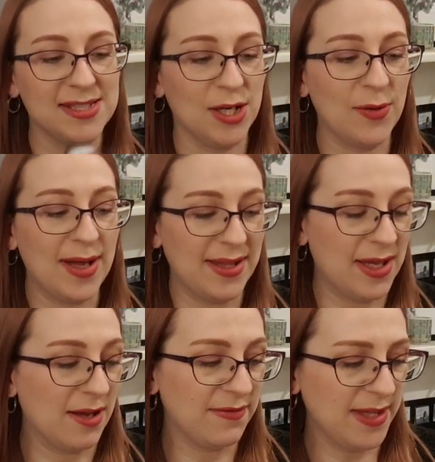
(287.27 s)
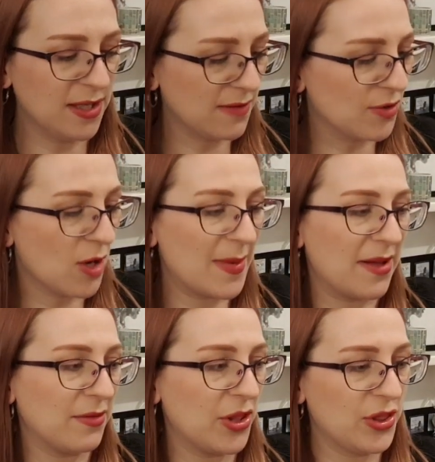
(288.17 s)
So I think I've got
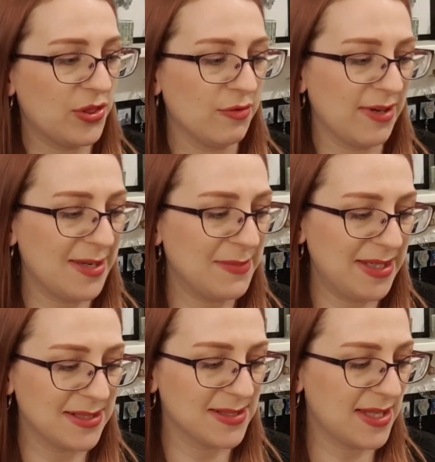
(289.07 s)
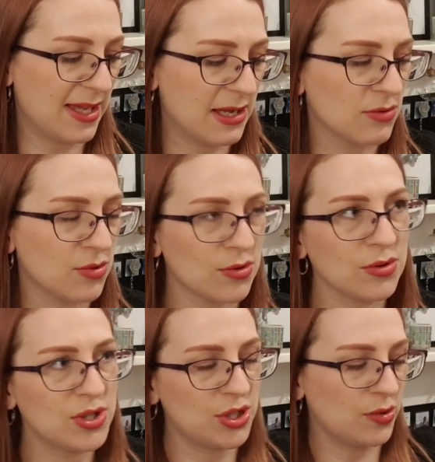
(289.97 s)
about 3 meters here,
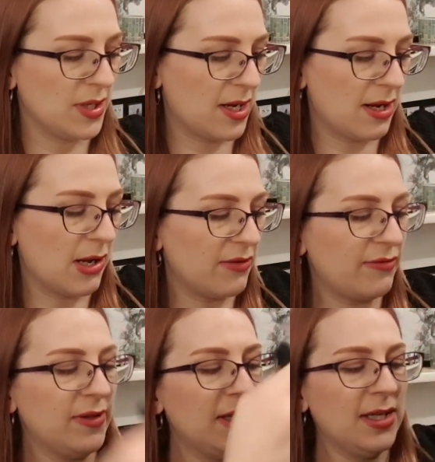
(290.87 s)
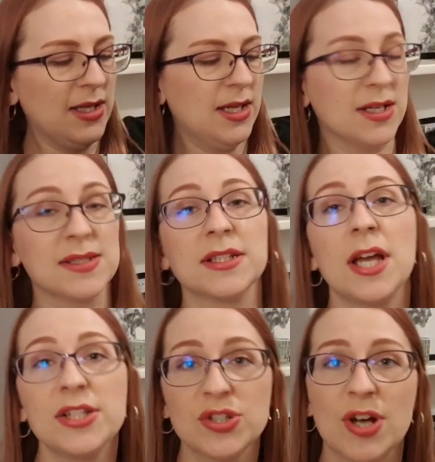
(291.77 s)
or 2.5, because I'd
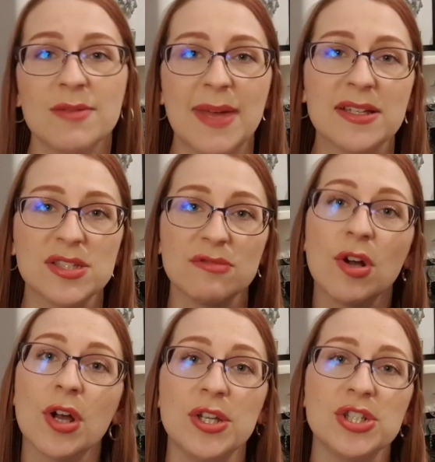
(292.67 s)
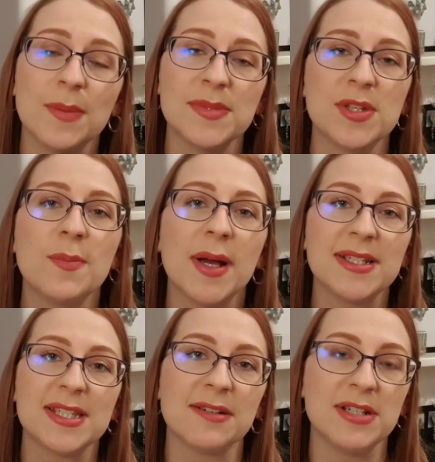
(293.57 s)
like to try and make a Sirocco jumpsuit
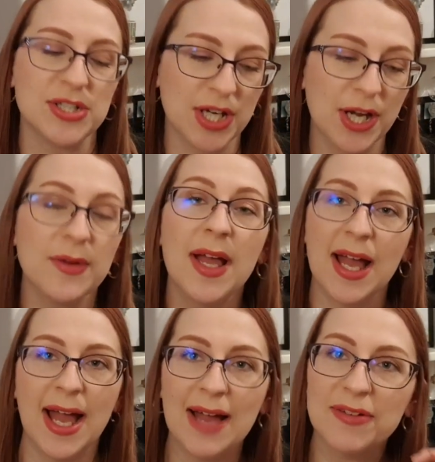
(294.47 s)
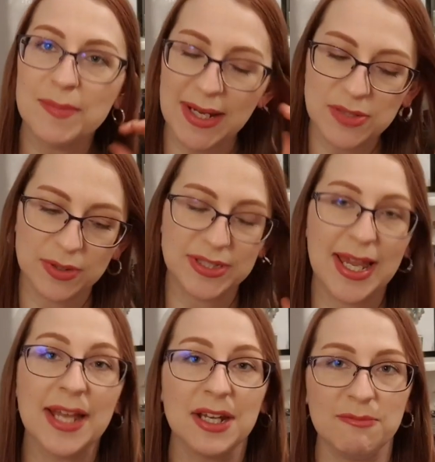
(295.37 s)
by Deer and Doe. I haven't made one
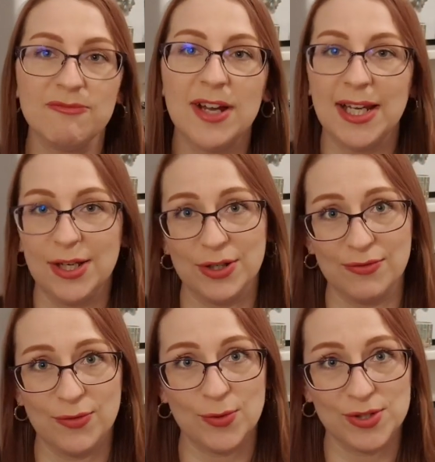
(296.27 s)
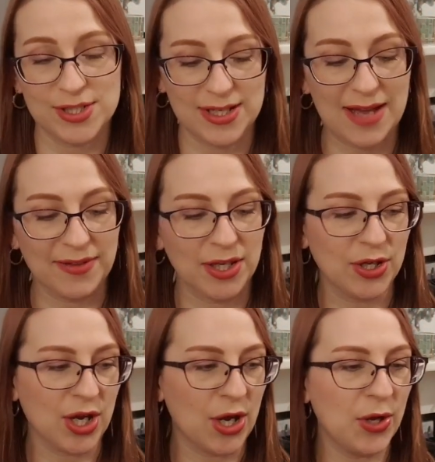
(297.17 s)
yet and I'm really looking forward to having
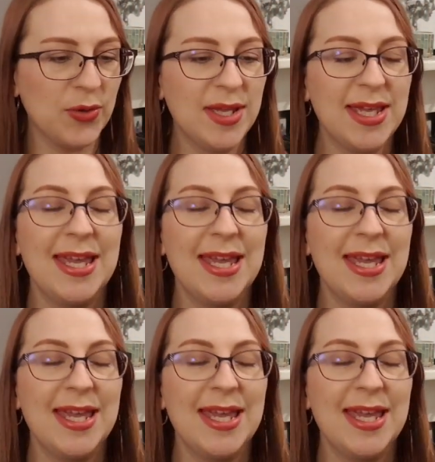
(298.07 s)
a go.